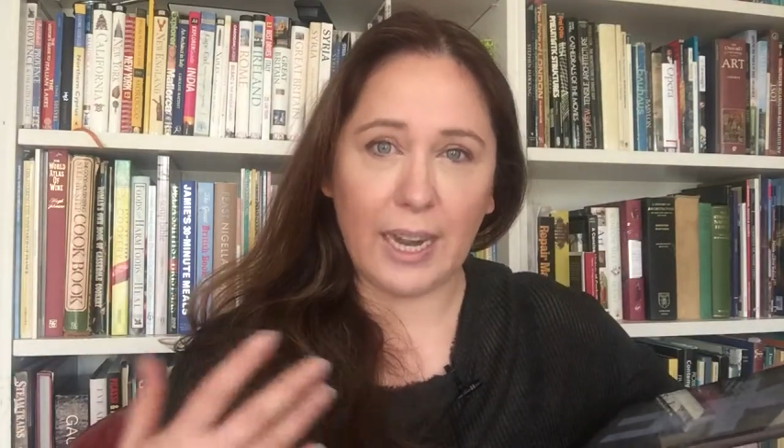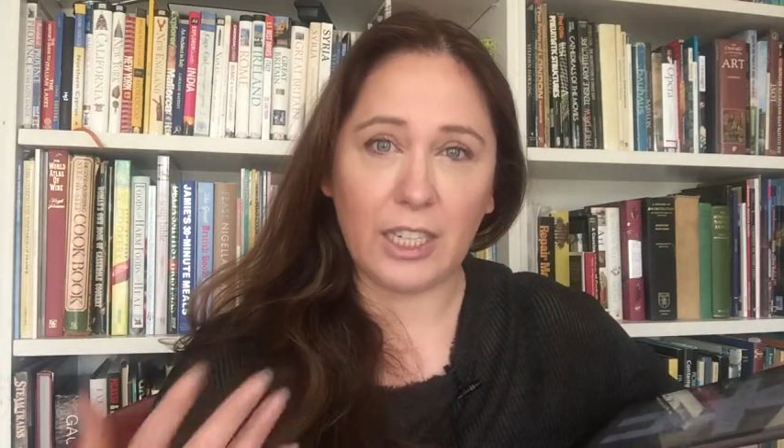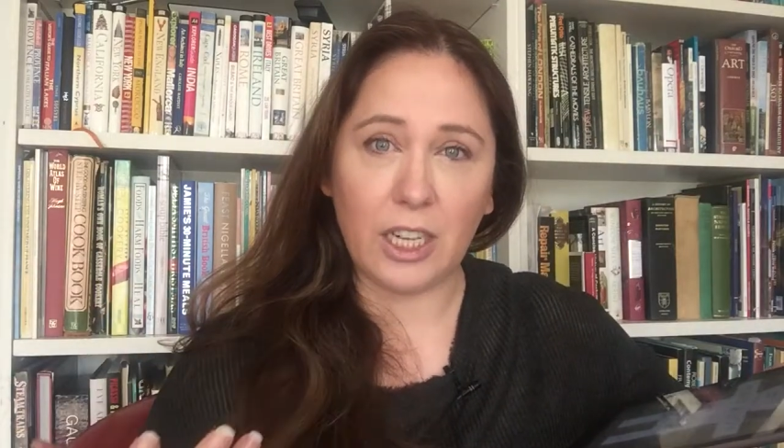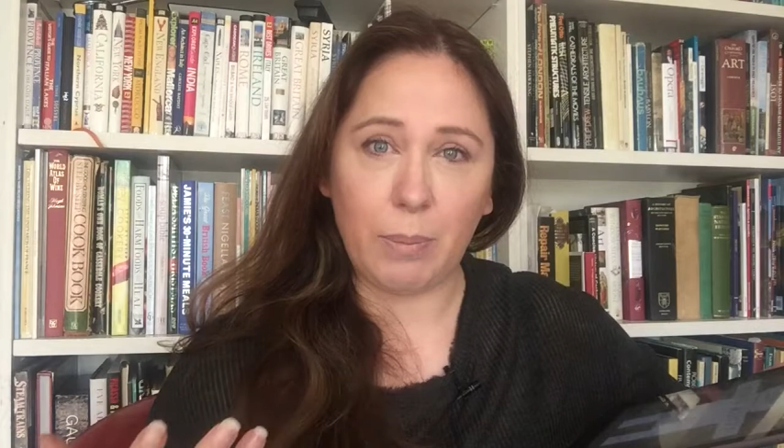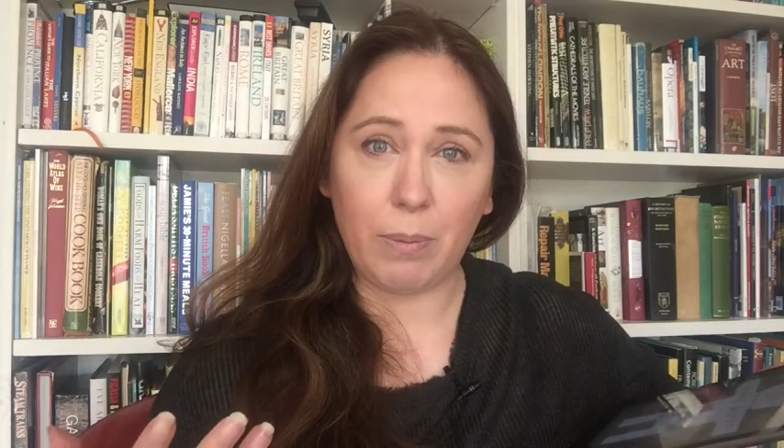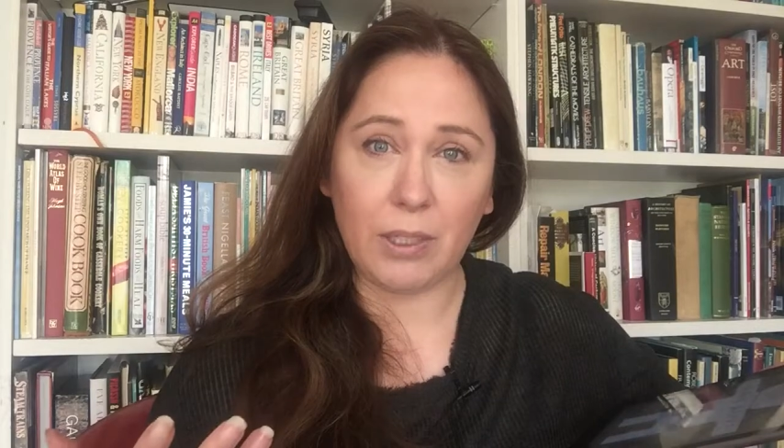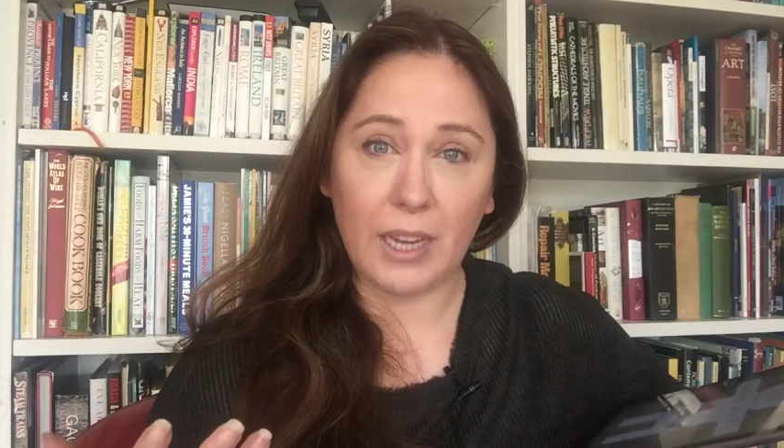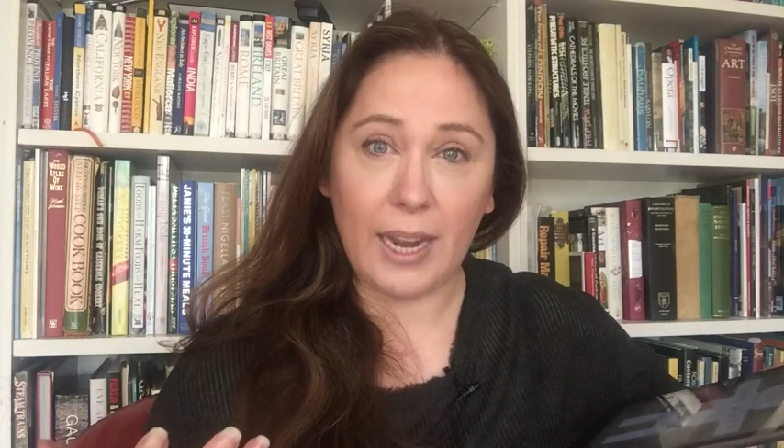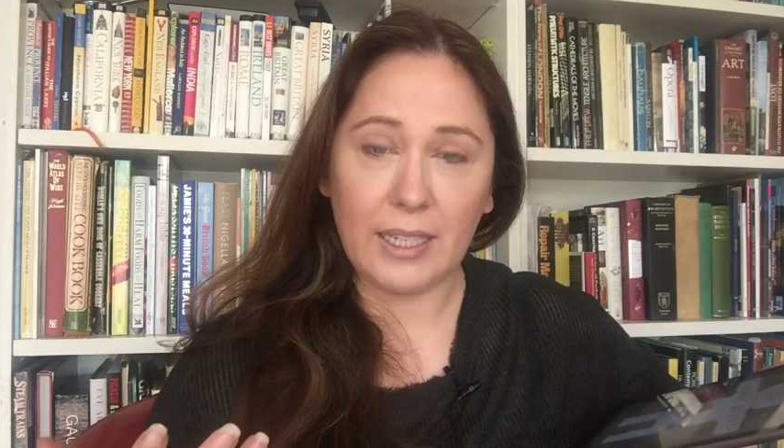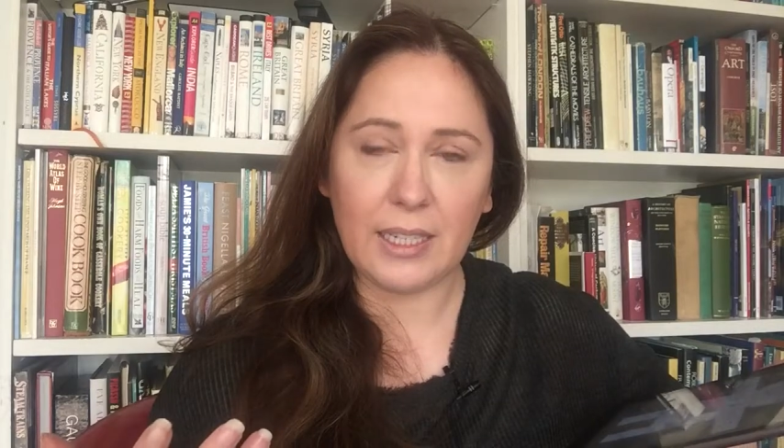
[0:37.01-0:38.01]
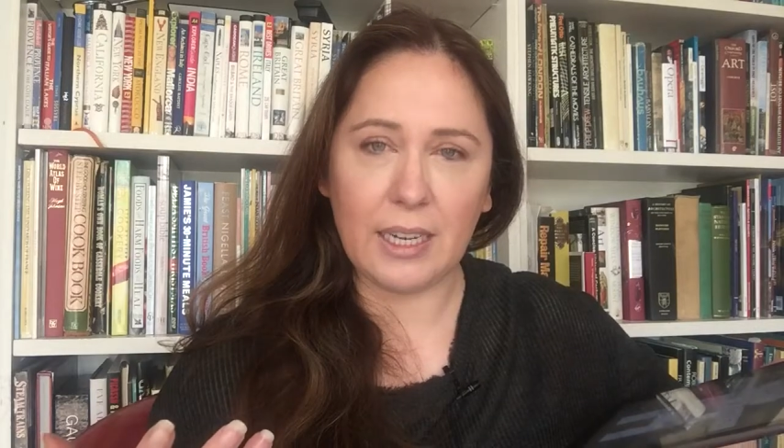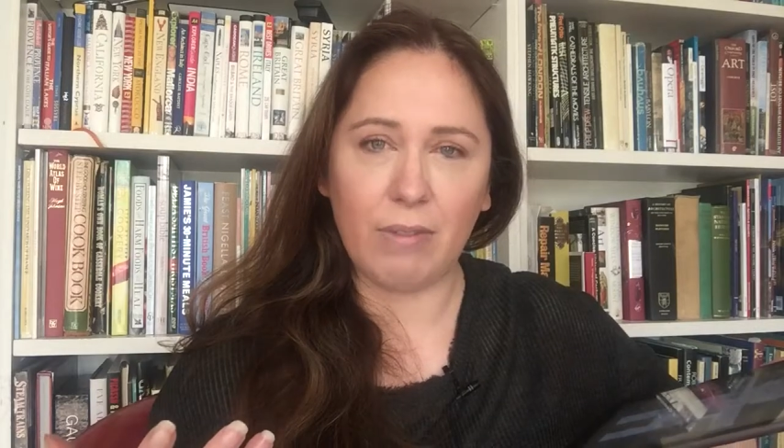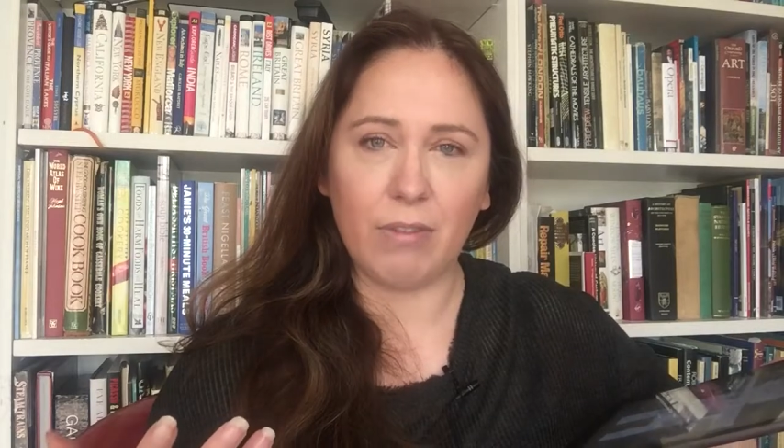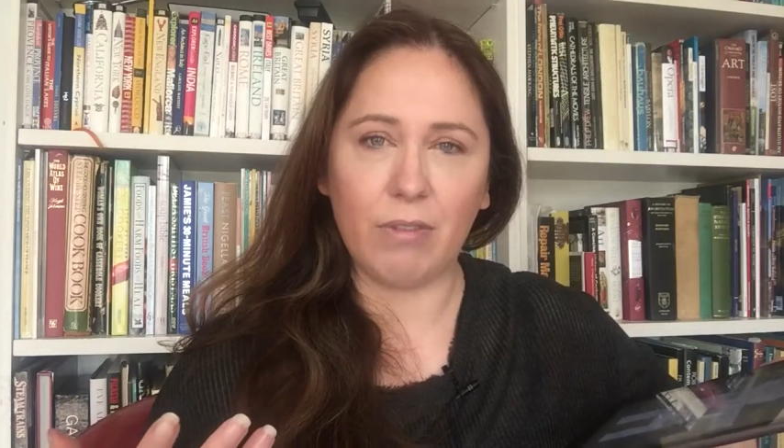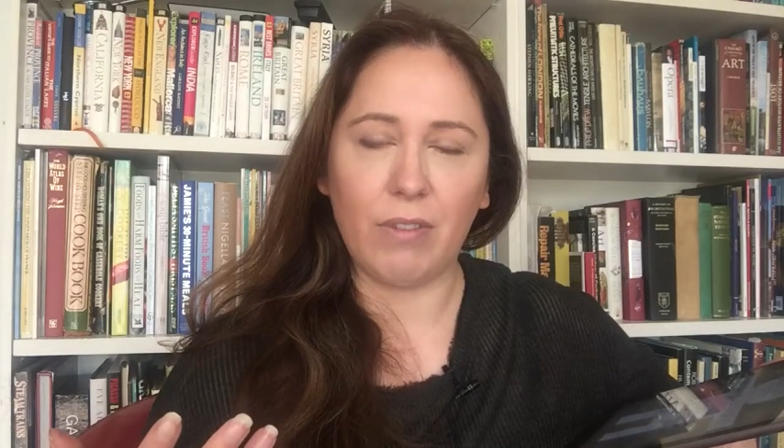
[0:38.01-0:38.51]
actually protected
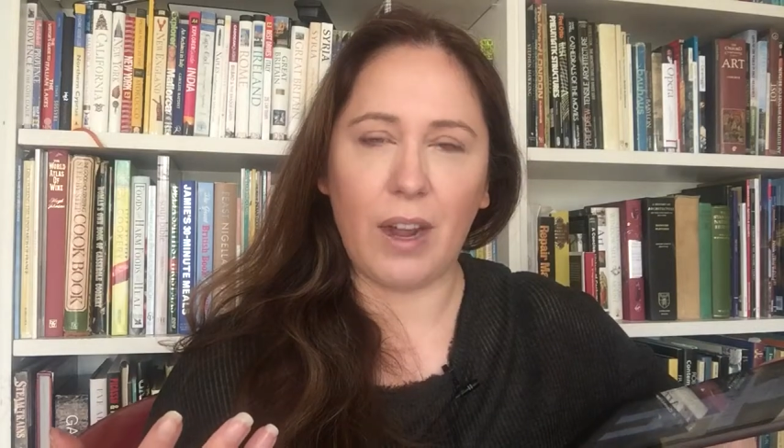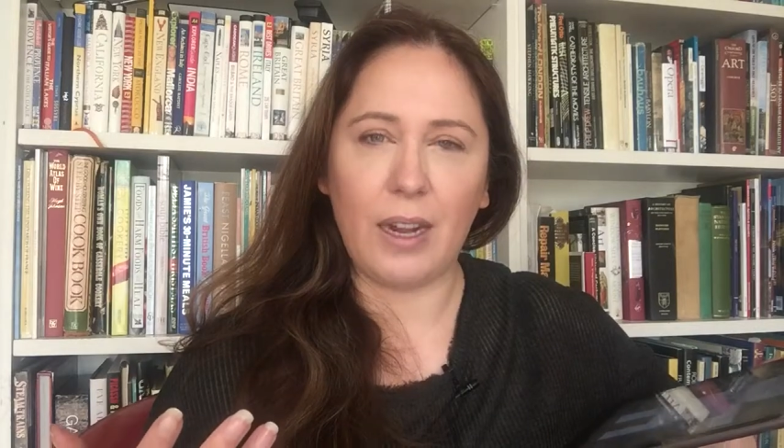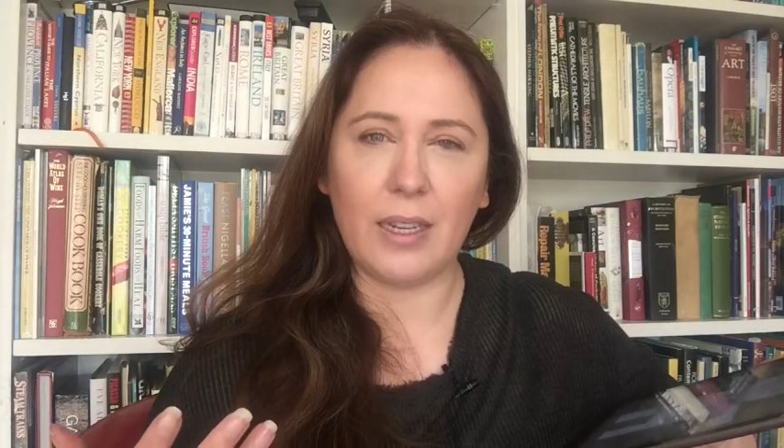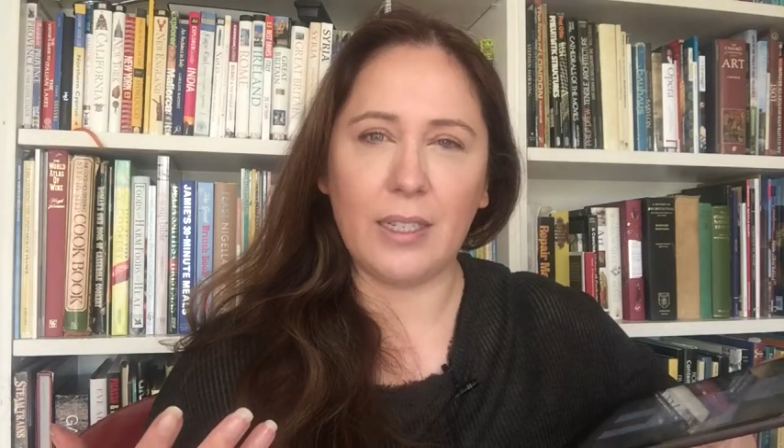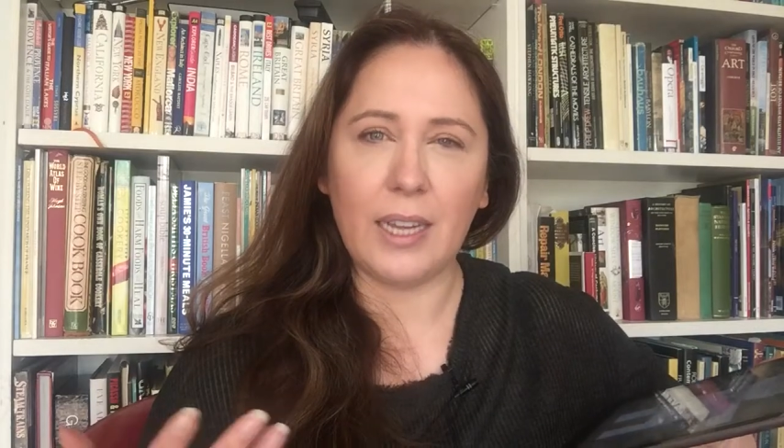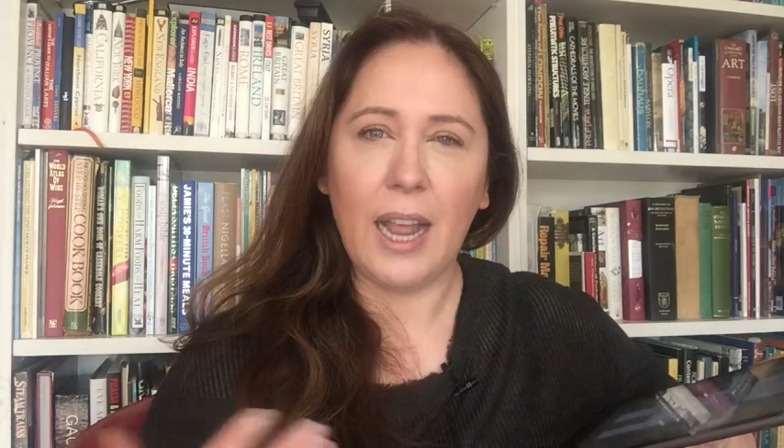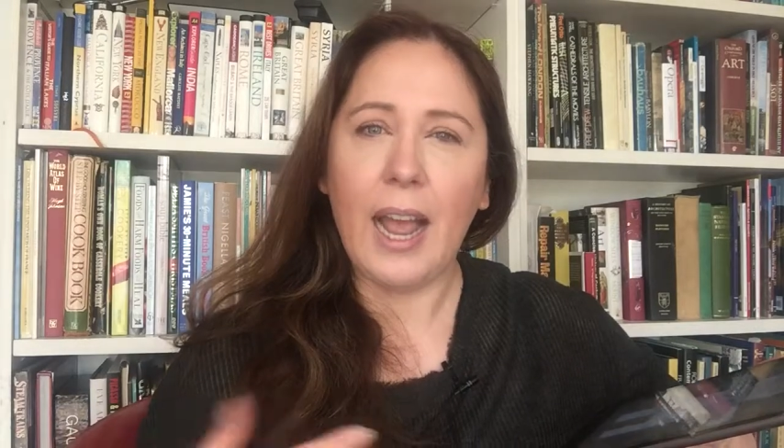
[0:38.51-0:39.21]
him from violence.